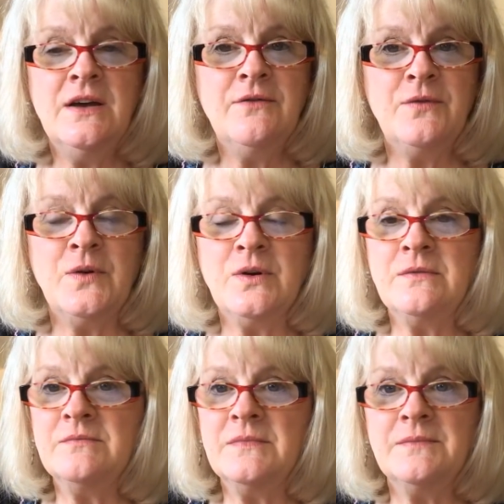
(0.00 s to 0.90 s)

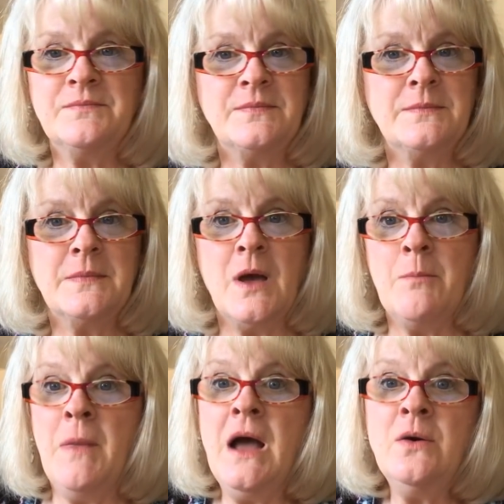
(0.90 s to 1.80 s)
for
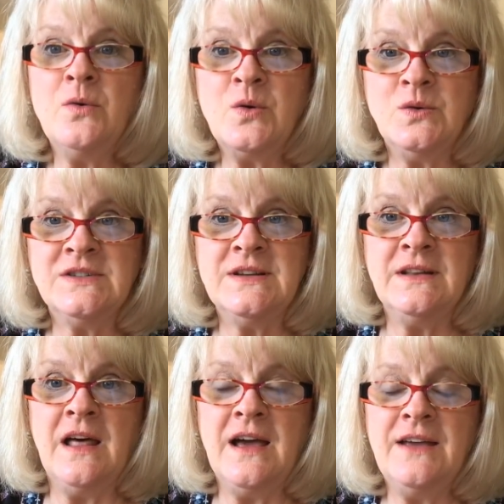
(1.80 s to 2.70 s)
my whole
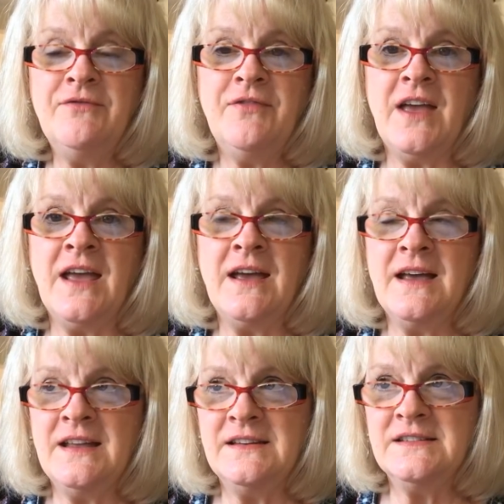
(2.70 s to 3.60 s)
quilting life
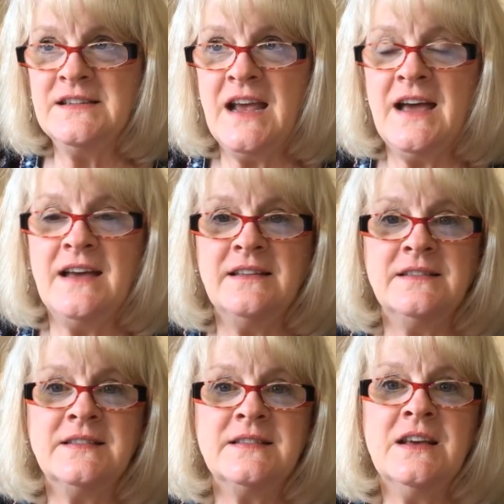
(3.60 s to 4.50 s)
and
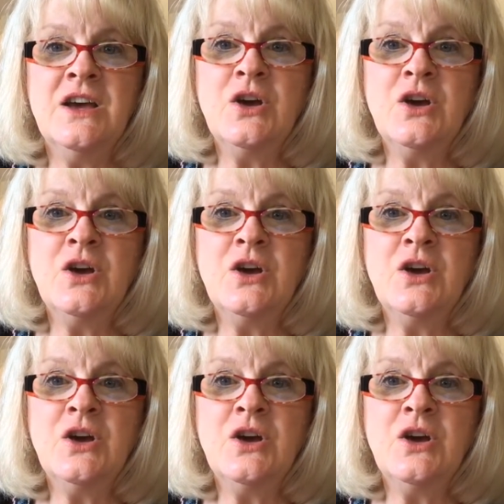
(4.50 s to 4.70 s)
has